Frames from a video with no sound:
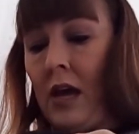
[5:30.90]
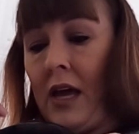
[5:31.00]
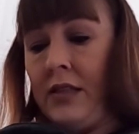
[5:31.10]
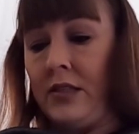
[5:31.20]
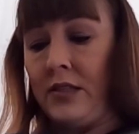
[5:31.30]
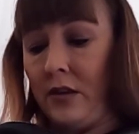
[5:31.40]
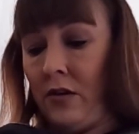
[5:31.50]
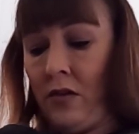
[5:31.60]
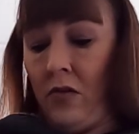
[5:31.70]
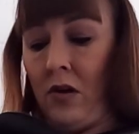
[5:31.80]
And
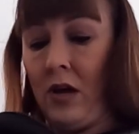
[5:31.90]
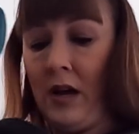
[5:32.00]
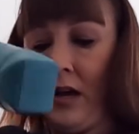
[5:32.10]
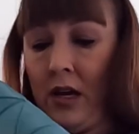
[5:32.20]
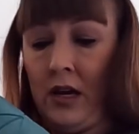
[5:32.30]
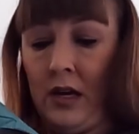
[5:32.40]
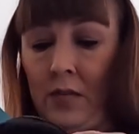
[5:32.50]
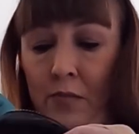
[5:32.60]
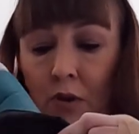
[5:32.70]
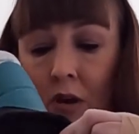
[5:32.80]
so
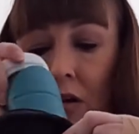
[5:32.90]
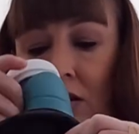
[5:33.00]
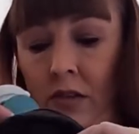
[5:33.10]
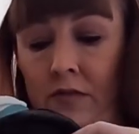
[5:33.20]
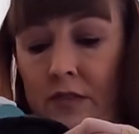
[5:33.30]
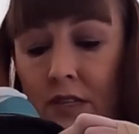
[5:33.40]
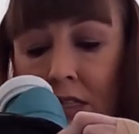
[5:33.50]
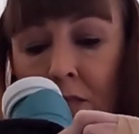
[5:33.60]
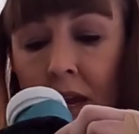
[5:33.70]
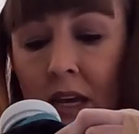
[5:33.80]
put all of
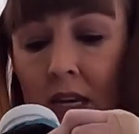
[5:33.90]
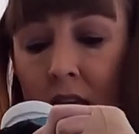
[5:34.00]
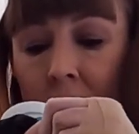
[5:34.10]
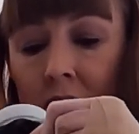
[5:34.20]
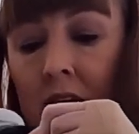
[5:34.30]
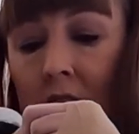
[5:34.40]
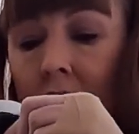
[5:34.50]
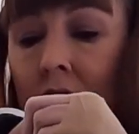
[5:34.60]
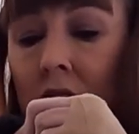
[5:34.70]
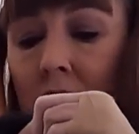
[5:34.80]
this back in
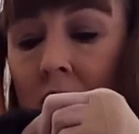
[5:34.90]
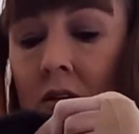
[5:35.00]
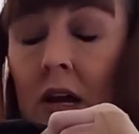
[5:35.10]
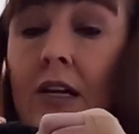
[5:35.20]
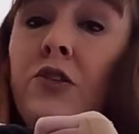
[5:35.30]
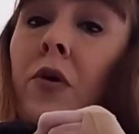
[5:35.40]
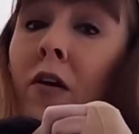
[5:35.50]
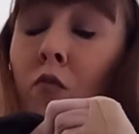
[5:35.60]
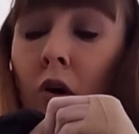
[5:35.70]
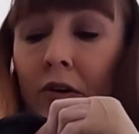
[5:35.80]
here. I do
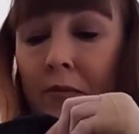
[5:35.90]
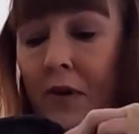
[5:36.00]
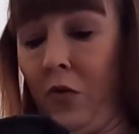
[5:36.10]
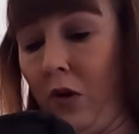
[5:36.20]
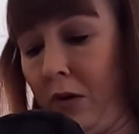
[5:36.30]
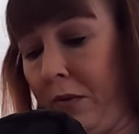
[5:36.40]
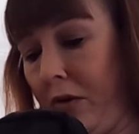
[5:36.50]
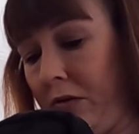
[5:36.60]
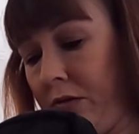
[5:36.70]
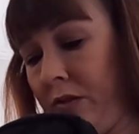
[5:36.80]
have water in my water
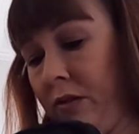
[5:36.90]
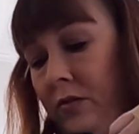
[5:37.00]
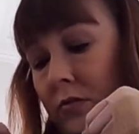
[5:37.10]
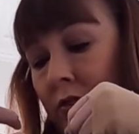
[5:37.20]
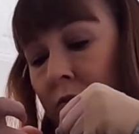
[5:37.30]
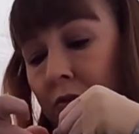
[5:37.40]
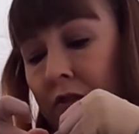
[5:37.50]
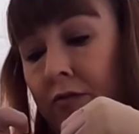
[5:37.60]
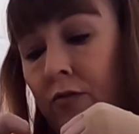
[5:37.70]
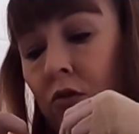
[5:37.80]
bottle, so it's
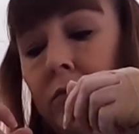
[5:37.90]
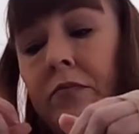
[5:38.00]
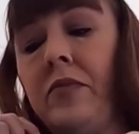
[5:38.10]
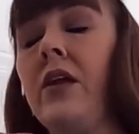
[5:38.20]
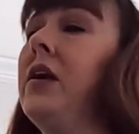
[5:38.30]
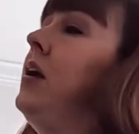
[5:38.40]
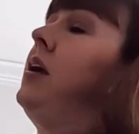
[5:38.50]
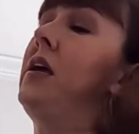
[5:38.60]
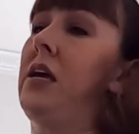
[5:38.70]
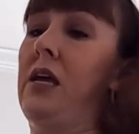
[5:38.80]
pretty full.
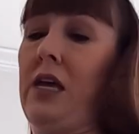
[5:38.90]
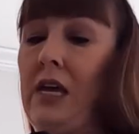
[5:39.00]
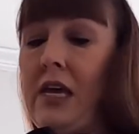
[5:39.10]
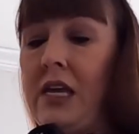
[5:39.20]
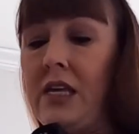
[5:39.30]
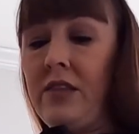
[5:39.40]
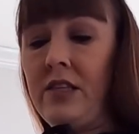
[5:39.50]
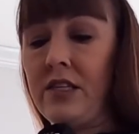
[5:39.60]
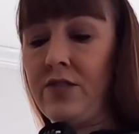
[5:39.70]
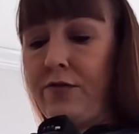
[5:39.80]
In
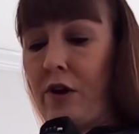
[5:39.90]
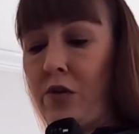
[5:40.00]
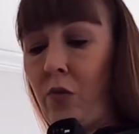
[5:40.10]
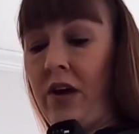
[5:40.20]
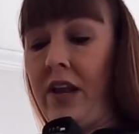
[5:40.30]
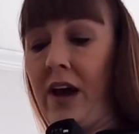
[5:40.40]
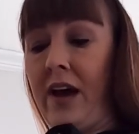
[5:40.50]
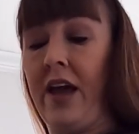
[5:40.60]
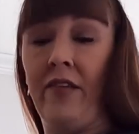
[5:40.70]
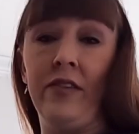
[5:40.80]
this front one,
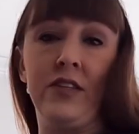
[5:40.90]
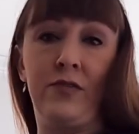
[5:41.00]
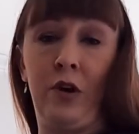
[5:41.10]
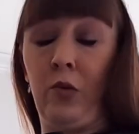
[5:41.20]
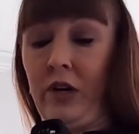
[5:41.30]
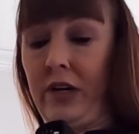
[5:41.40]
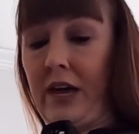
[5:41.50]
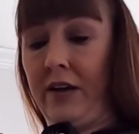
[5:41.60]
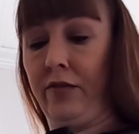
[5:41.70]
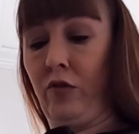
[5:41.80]
I have this front one
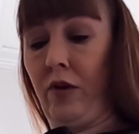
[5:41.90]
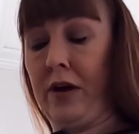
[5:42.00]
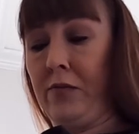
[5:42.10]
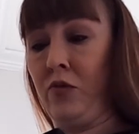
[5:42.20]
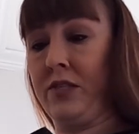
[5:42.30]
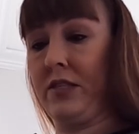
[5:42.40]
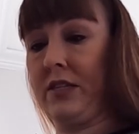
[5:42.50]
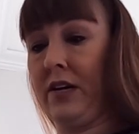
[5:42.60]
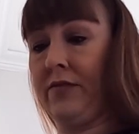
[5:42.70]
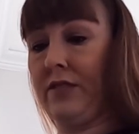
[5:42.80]
kind of crammed with
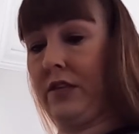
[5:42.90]
stuff.